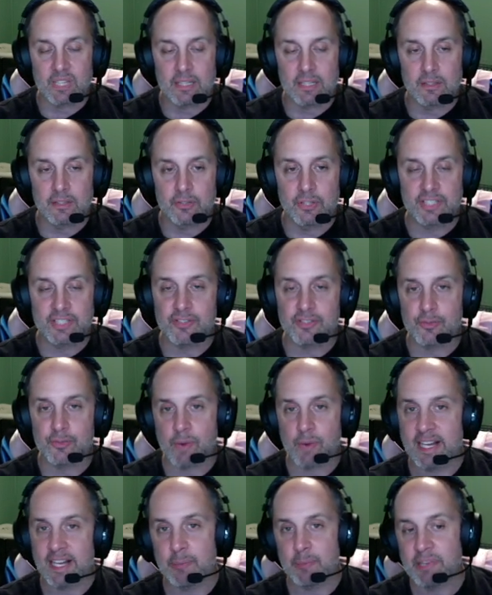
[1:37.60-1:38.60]
You get to just
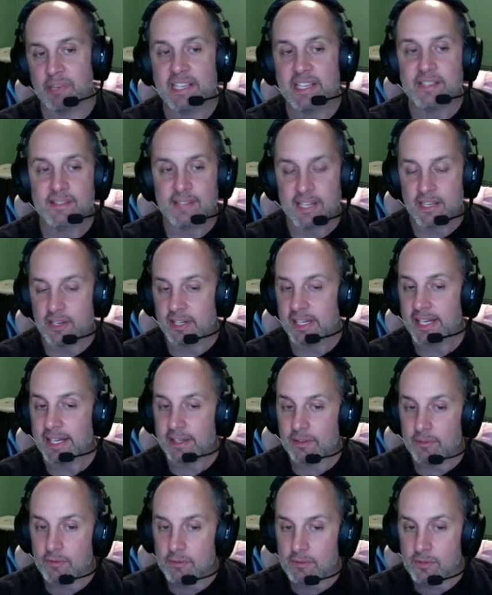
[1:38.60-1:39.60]
ready a piece that you need.
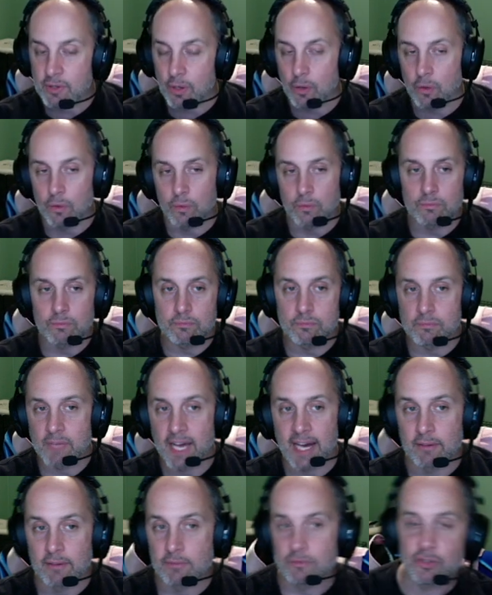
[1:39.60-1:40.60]
So
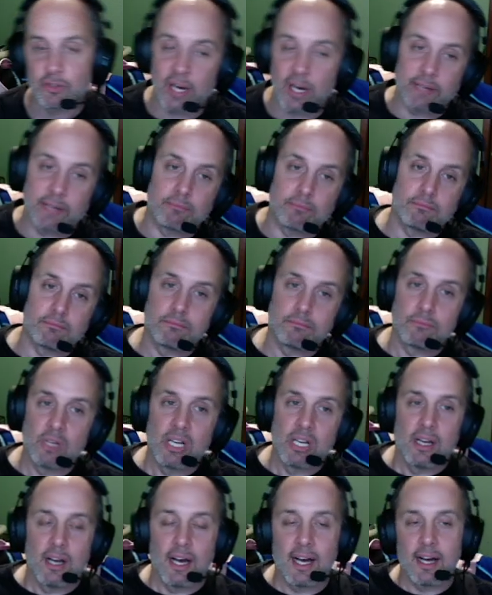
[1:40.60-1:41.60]
yeah, it's great.
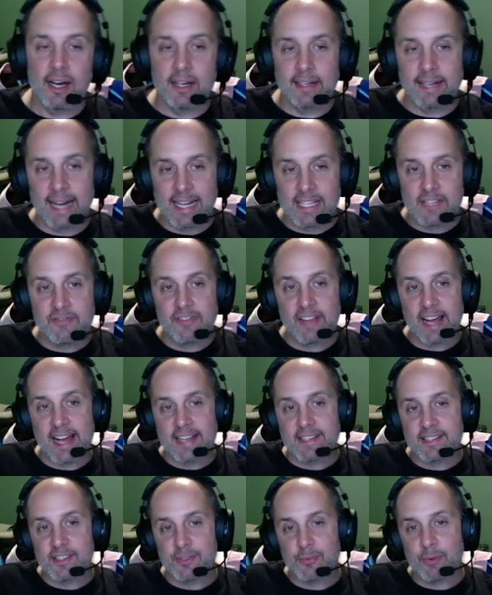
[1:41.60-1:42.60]
Knott's
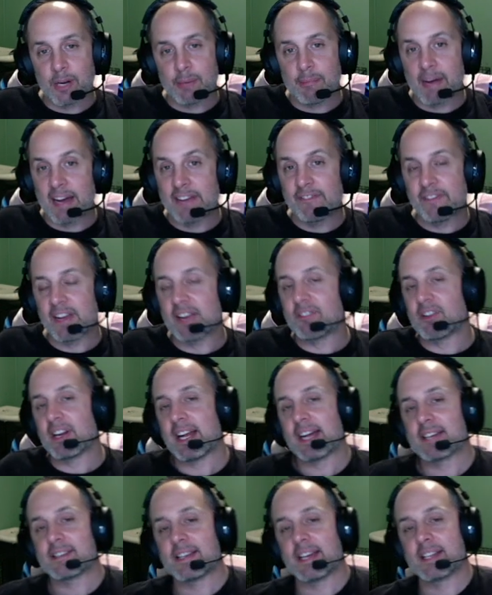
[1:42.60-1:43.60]
Flask is one of my favorite
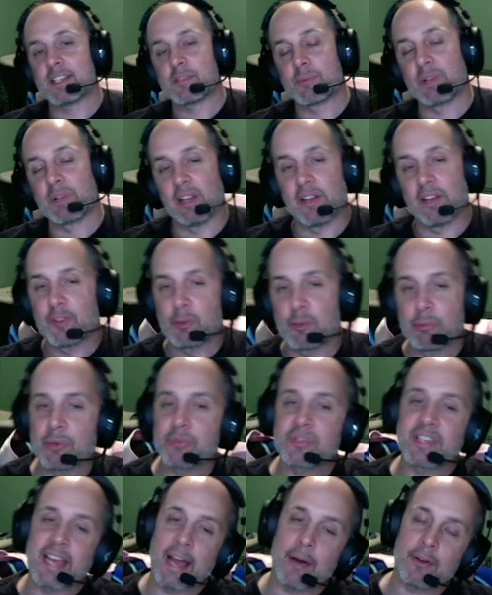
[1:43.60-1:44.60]
assets. We love the
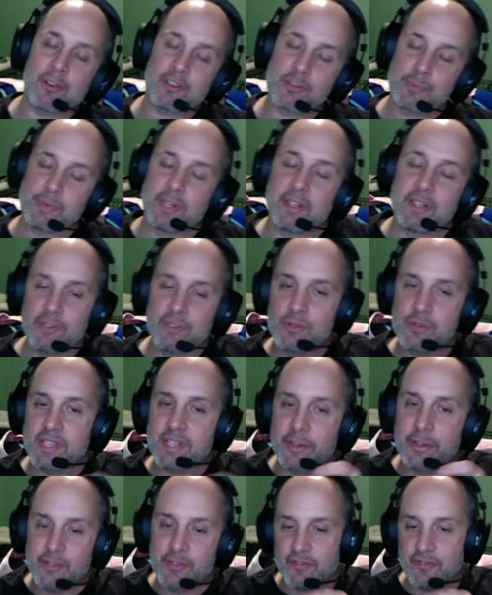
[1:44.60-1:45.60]
booze counters. We love using
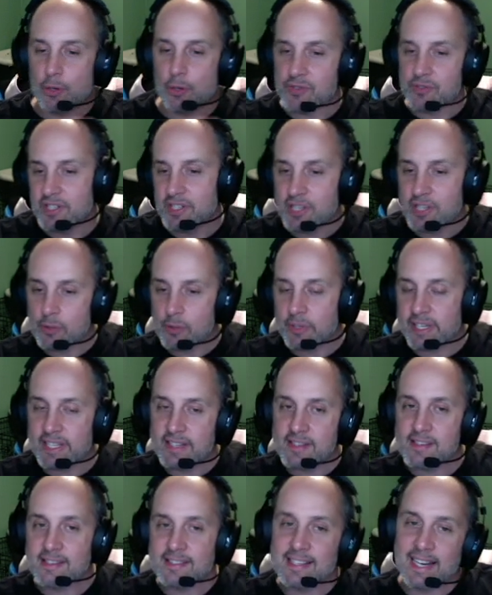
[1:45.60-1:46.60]
those frozen
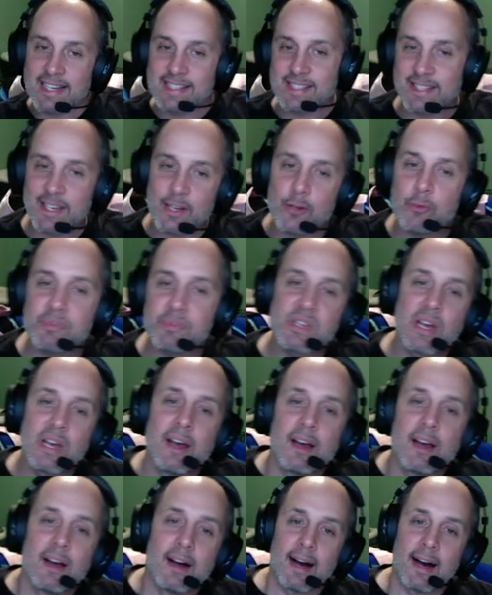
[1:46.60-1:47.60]
tokens as ice cubes.
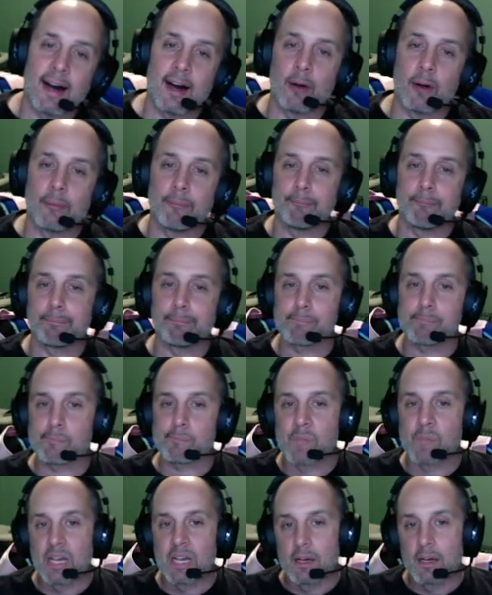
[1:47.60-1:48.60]

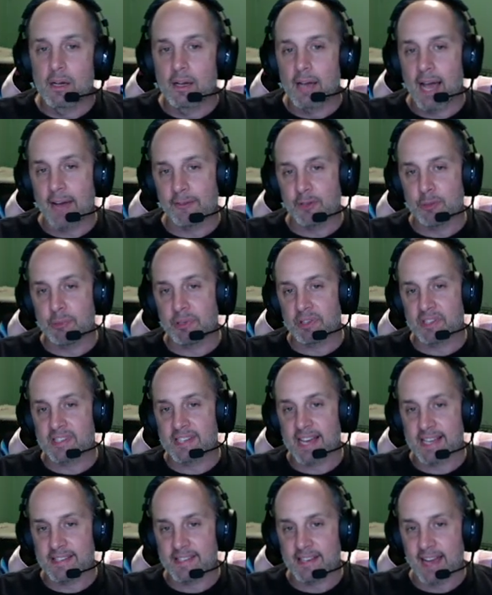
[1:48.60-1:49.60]
After you build this
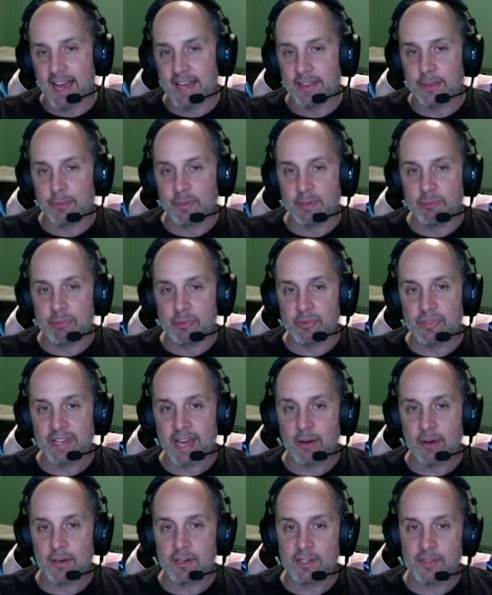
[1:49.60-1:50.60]
asset, add 3 boost
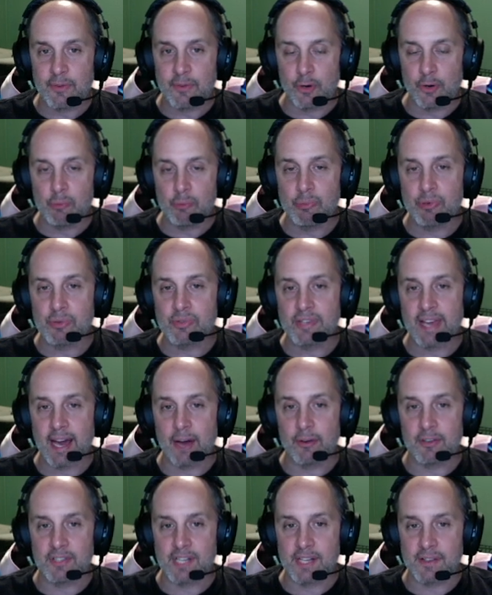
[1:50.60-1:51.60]
counters. If there are no boost
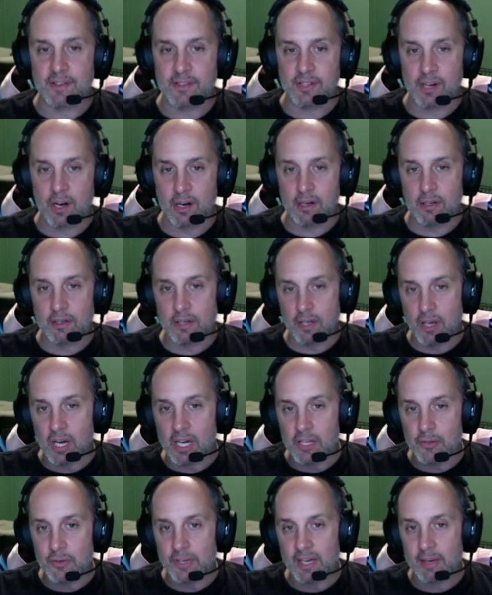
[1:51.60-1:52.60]
counters on this card,
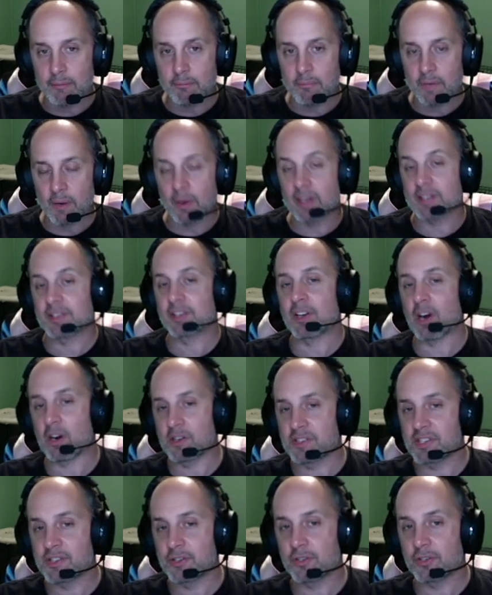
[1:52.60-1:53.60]
you get all the
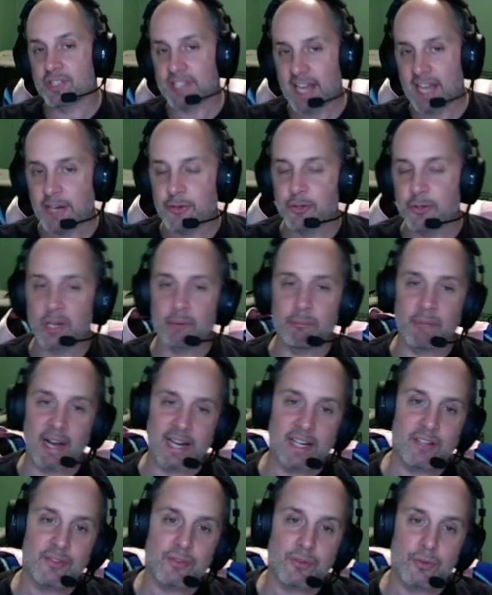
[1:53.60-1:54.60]
cards in your stage, you get
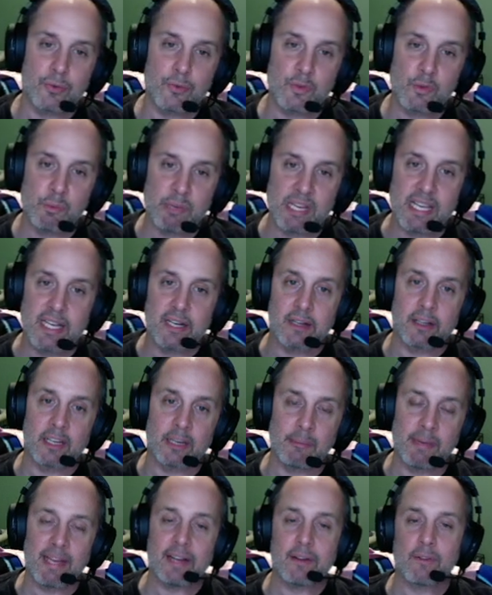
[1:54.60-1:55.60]
-2 speed.
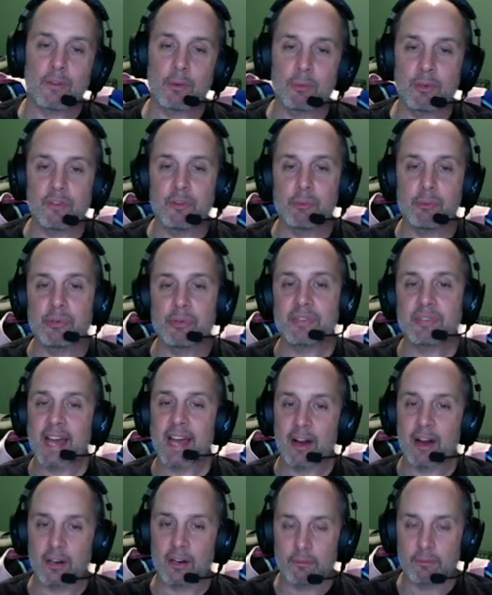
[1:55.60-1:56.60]
Commit, remove a boost
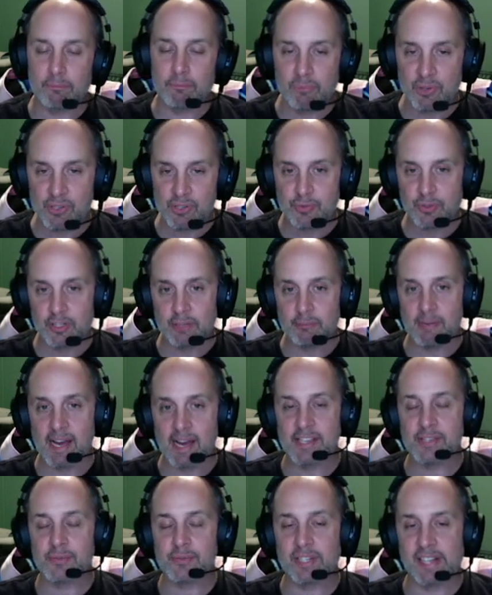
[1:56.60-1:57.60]
counter. +3 or
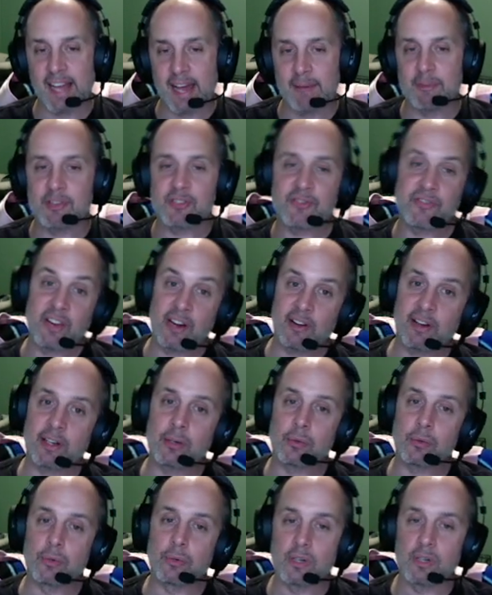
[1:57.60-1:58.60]
-3 damage. Very
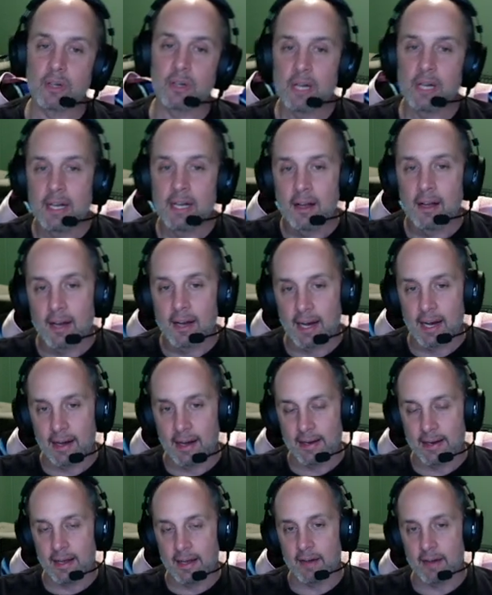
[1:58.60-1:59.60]
cool.
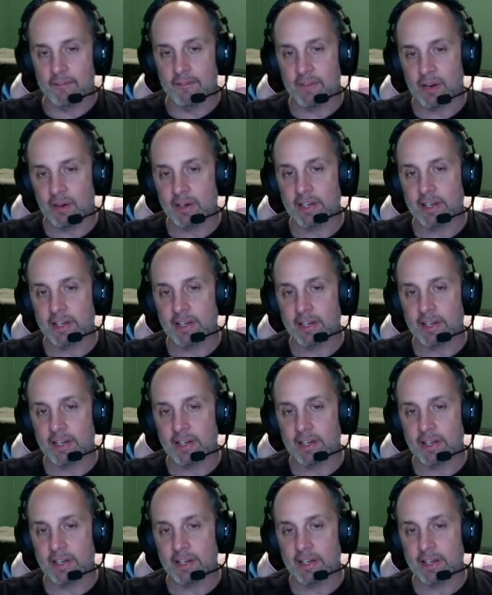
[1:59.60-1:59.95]
Very